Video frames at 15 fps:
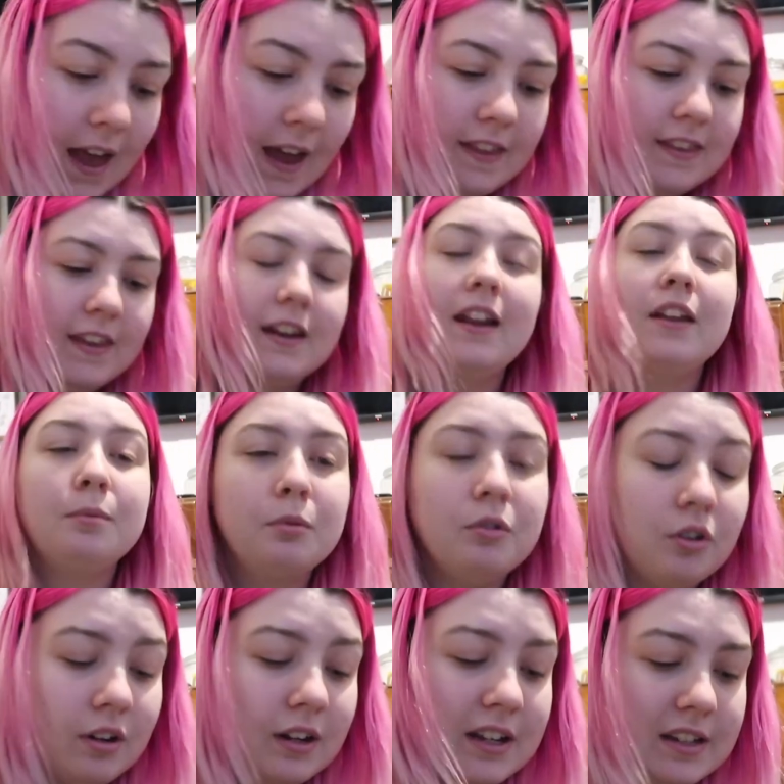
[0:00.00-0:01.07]
And then last but
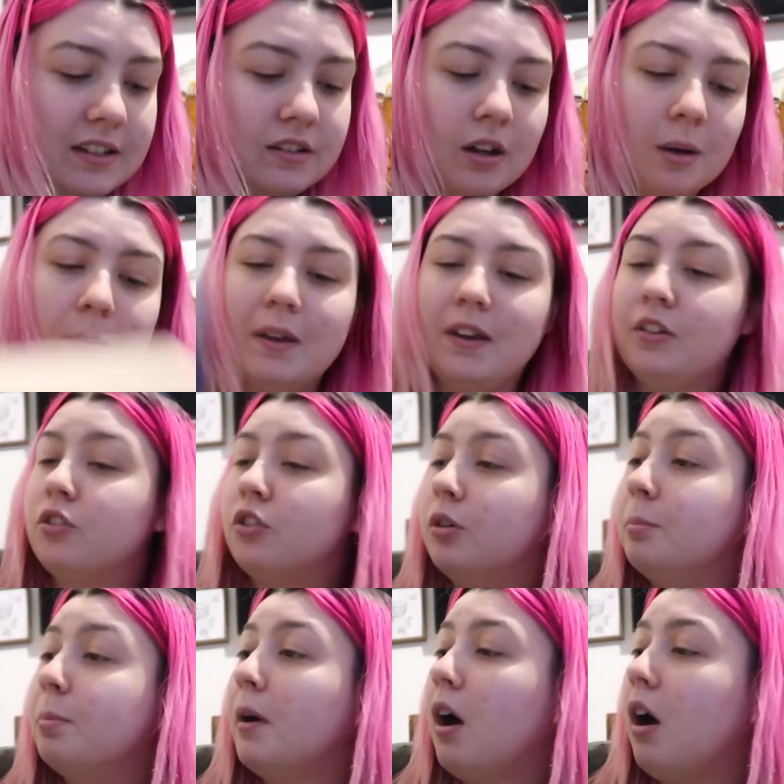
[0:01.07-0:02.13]
not least, I picked
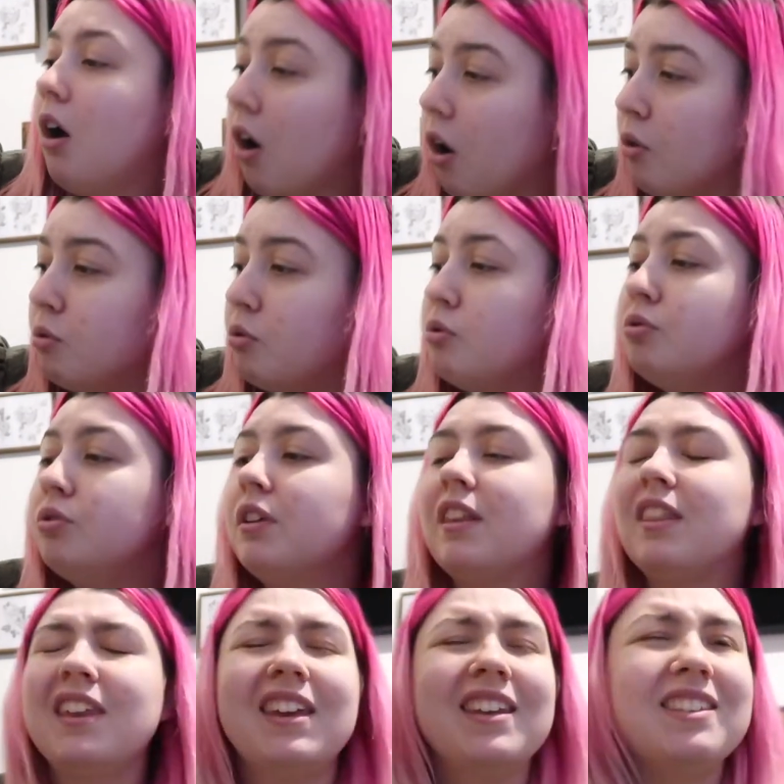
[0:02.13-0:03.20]
up Hold.
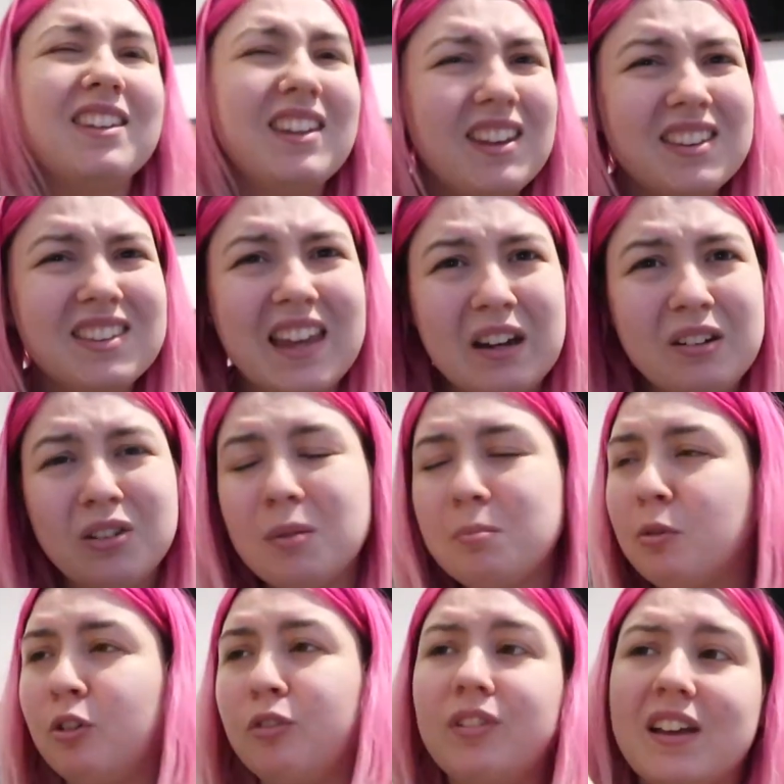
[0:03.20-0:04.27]
This seems like
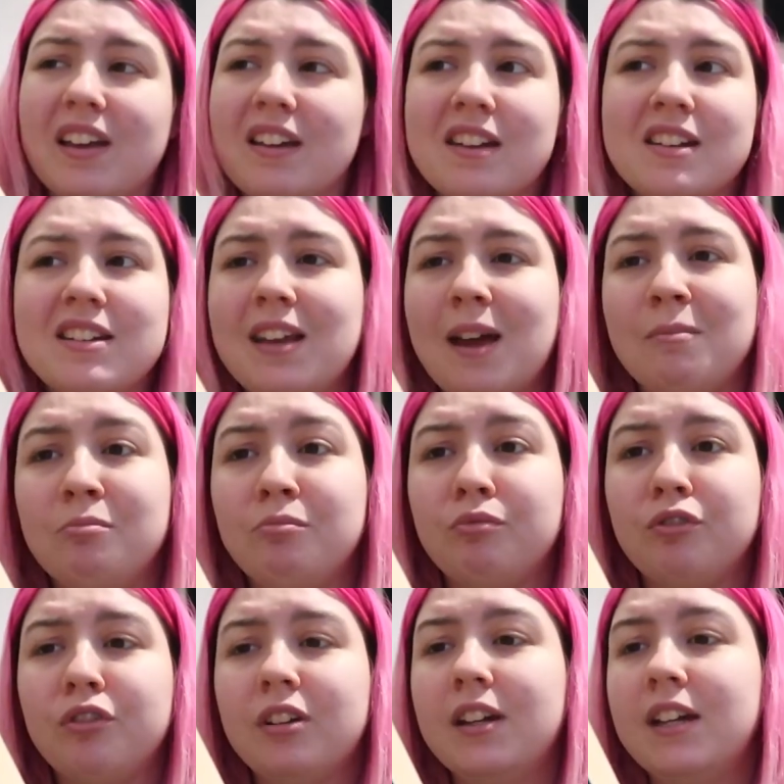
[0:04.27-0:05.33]
more of like a
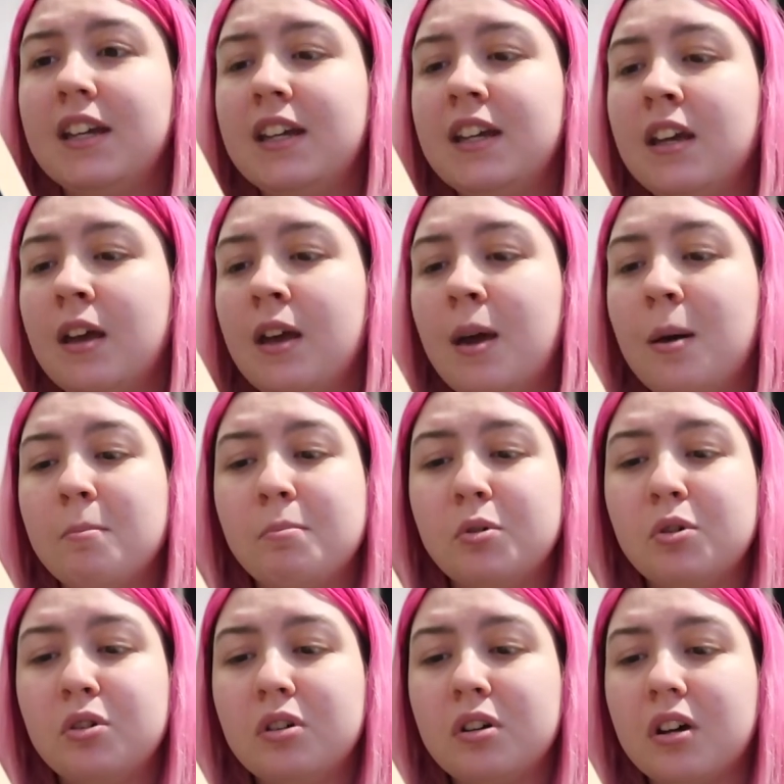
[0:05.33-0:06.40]
contemporary
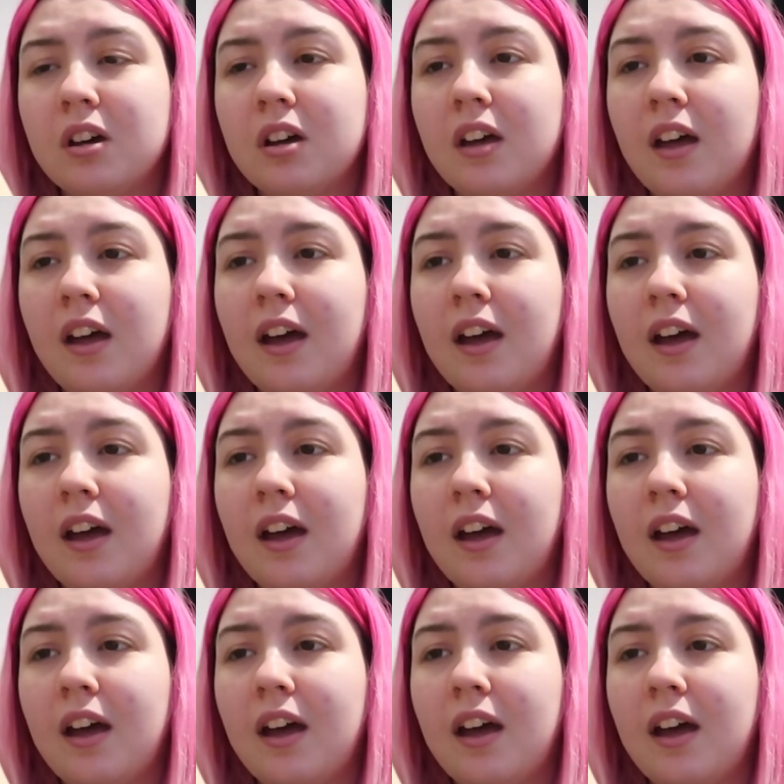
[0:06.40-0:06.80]
book.